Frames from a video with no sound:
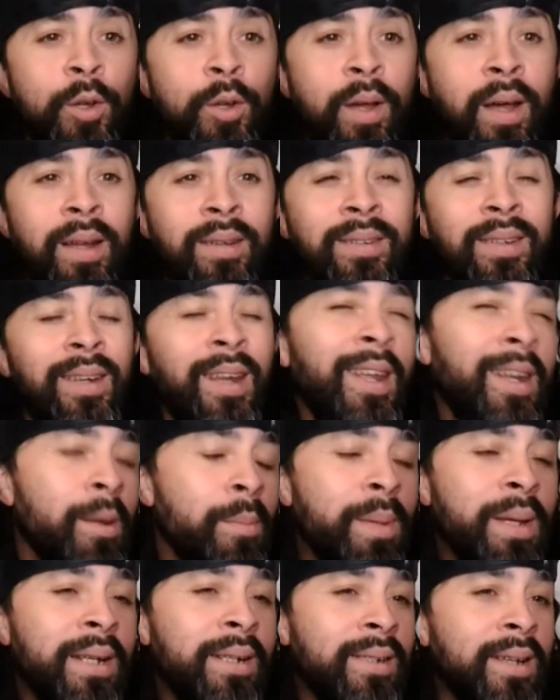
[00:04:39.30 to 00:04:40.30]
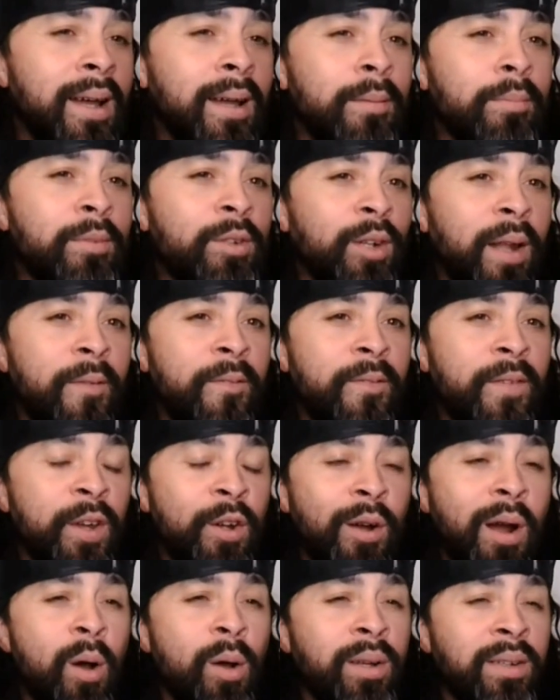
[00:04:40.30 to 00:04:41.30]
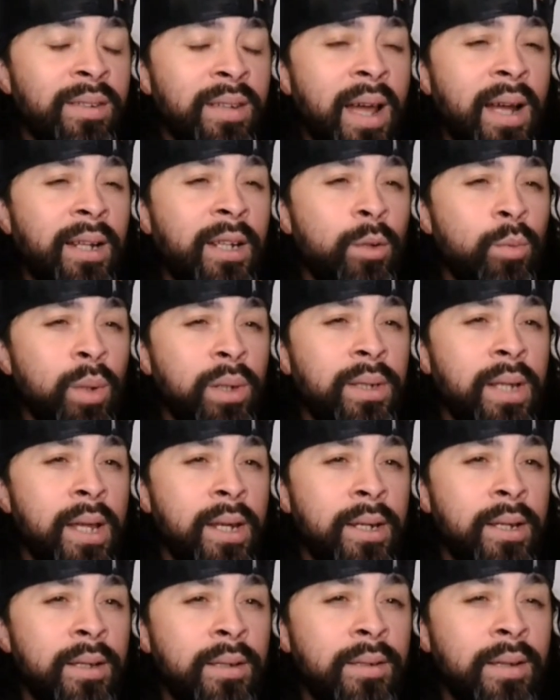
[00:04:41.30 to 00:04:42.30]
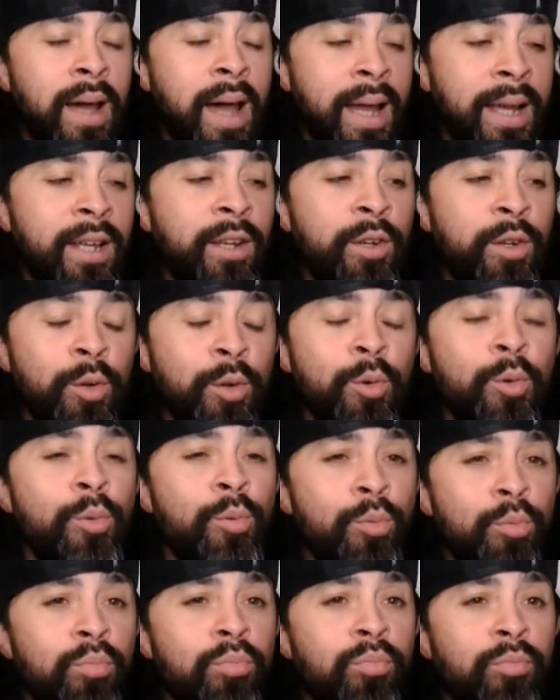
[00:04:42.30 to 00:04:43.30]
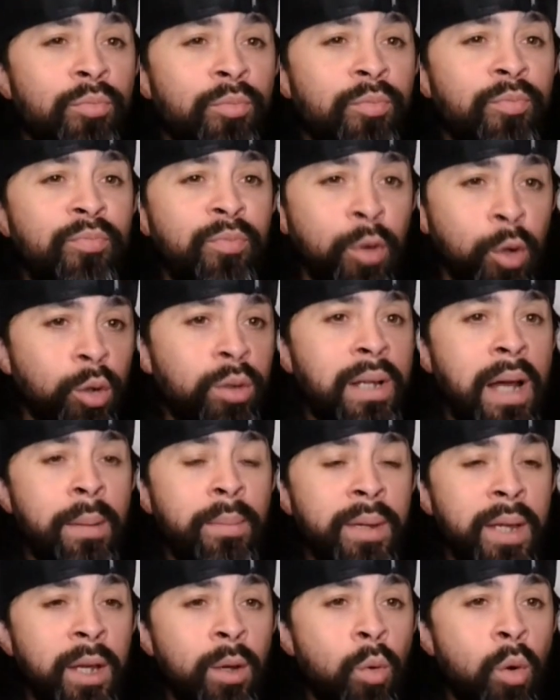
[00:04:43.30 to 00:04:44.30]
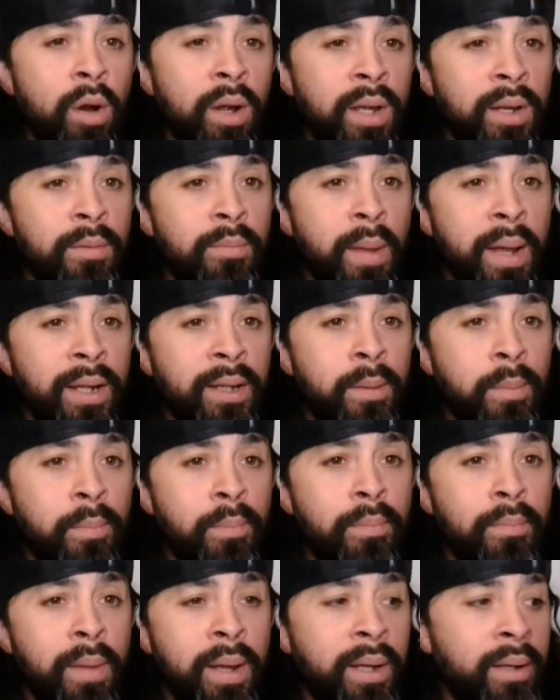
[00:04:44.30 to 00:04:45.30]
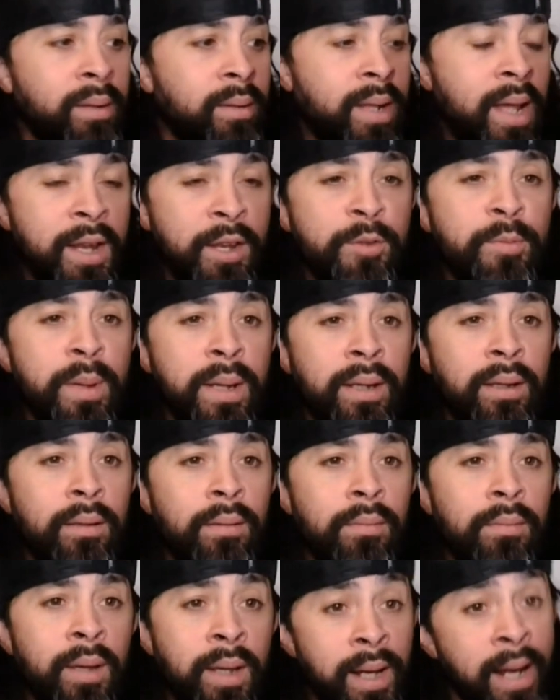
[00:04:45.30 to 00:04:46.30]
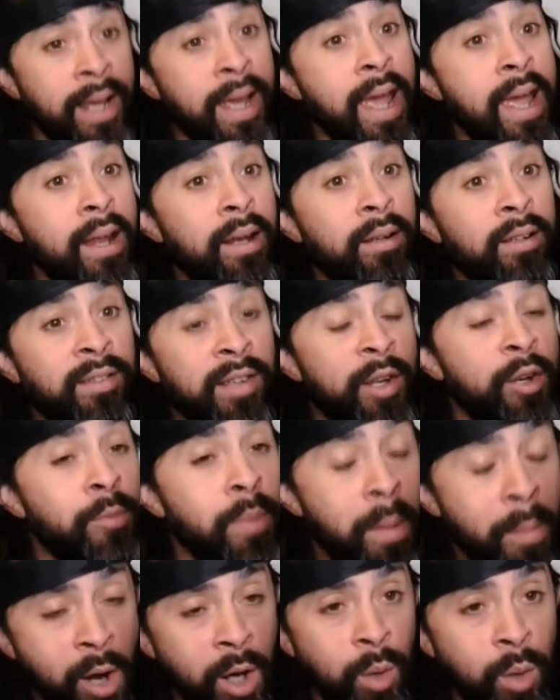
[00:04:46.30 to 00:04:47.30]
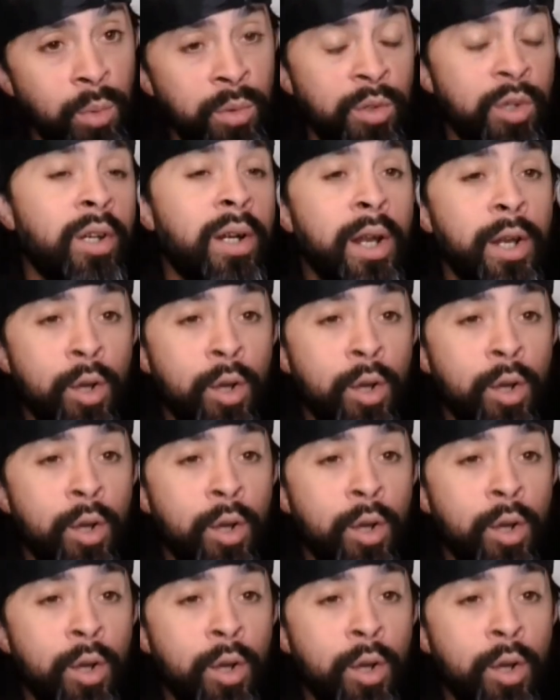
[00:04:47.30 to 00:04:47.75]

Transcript: I said, in the meantime, till I figure out exactly what that is, I could do full-time gig work and make the ends meet. And I can't, because I knew my market was good.